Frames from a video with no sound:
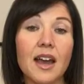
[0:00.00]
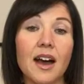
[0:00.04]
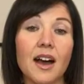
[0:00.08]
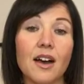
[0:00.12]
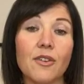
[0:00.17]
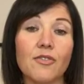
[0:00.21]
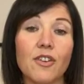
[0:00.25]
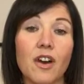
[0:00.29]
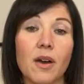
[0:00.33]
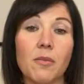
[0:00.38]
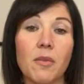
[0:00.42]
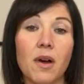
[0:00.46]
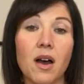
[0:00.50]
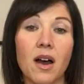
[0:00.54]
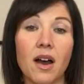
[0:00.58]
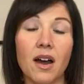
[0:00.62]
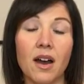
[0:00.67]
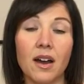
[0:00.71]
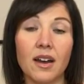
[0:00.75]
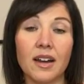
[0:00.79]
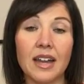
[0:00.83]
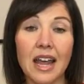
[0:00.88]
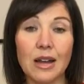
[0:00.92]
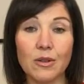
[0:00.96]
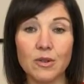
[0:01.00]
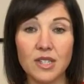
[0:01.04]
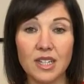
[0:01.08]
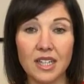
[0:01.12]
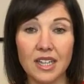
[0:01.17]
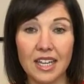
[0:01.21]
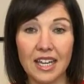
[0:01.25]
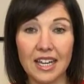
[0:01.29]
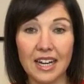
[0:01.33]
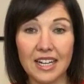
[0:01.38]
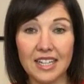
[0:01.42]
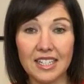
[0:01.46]
uh, from our
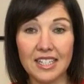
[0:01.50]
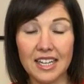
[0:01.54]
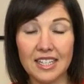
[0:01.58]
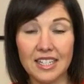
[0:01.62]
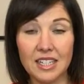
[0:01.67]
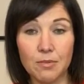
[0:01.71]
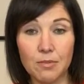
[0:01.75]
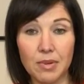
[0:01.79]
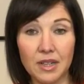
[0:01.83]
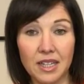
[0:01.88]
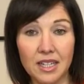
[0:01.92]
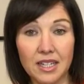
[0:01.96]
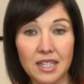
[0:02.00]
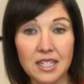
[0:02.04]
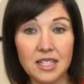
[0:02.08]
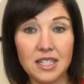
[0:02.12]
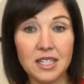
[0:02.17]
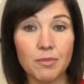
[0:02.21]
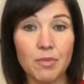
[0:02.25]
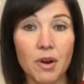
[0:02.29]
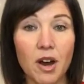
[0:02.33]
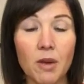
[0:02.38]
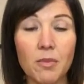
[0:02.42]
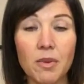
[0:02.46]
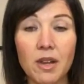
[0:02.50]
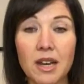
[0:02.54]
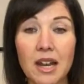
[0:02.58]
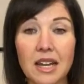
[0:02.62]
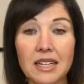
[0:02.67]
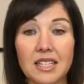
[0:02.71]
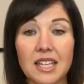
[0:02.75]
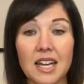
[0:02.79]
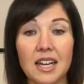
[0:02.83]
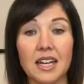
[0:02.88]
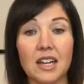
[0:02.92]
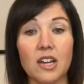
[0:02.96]
Counseling and Accessibilities Department
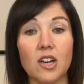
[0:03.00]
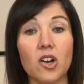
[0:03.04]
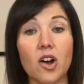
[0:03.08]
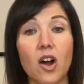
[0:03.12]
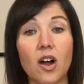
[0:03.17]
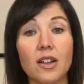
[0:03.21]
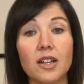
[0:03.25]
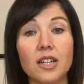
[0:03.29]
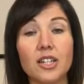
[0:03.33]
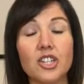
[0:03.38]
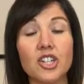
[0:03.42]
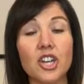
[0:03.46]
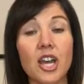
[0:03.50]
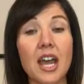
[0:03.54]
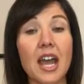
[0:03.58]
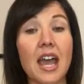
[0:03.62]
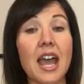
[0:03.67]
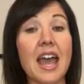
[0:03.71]
at Seneca College.